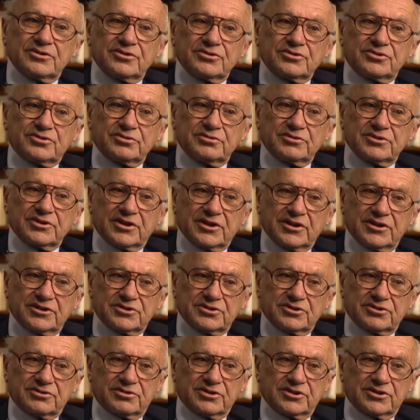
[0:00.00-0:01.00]
to engage
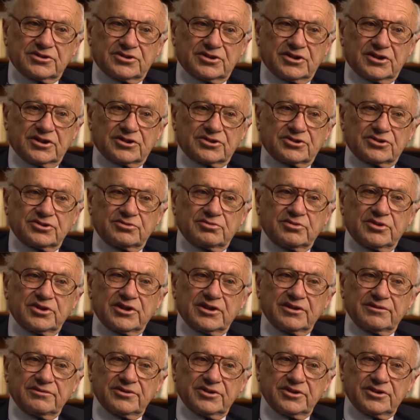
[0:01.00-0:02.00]
in transactions,
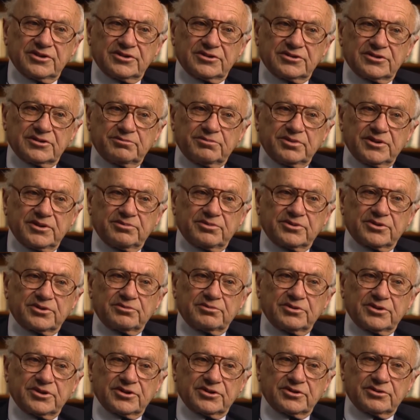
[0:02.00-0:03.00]
whatever it is that people are
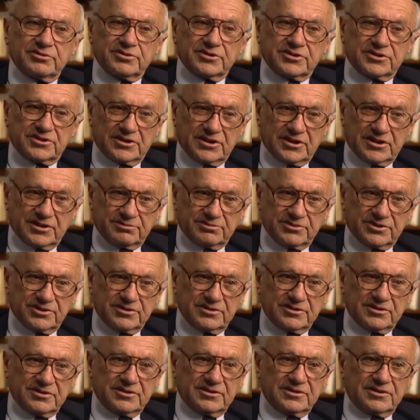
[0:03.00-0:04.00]
willing to accept.
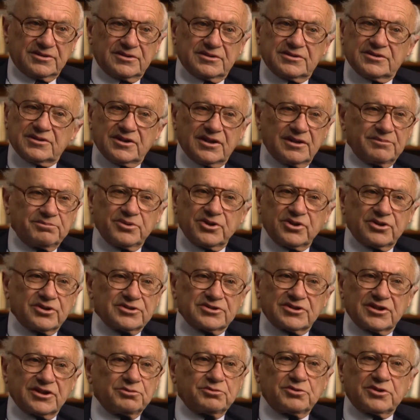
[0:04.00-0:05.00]
Not because
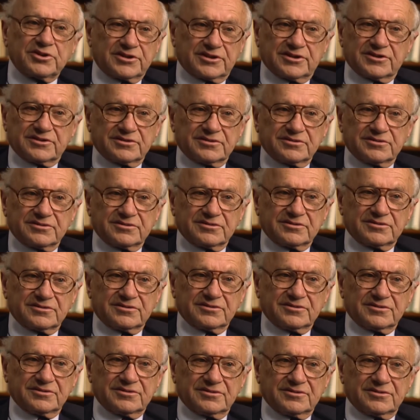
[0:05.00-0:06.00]
they want it,
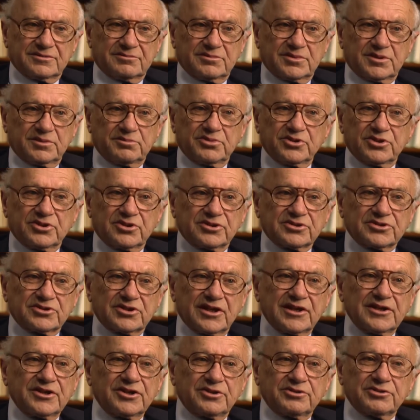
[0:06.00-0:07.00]
but because
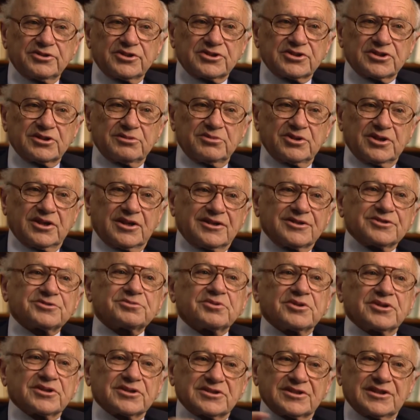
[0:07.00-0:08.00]
they know that somebody else
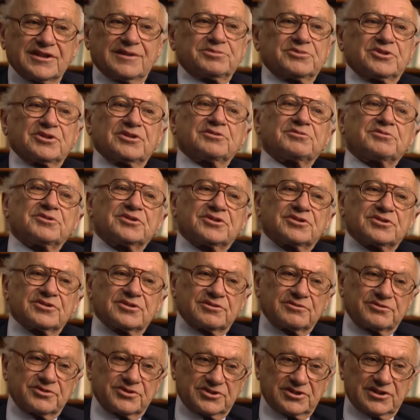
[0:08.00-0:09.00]
will accept it in
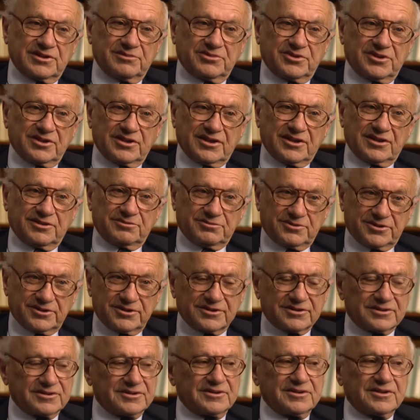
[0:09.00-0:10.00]
return for something they
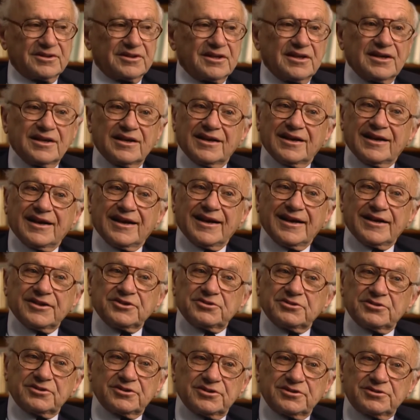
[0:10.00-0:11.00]
want. And
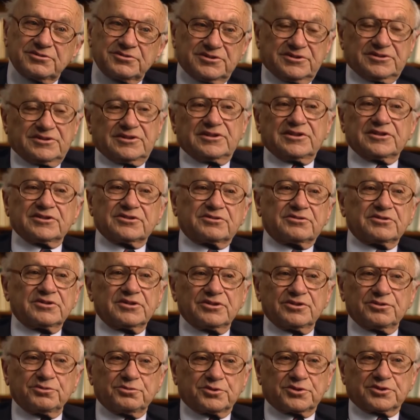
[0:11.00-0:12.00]
you know, in the history
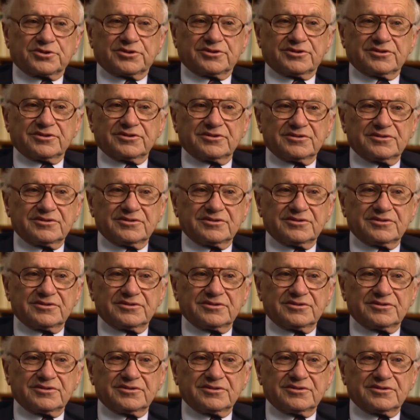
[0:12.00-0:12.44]
of the world,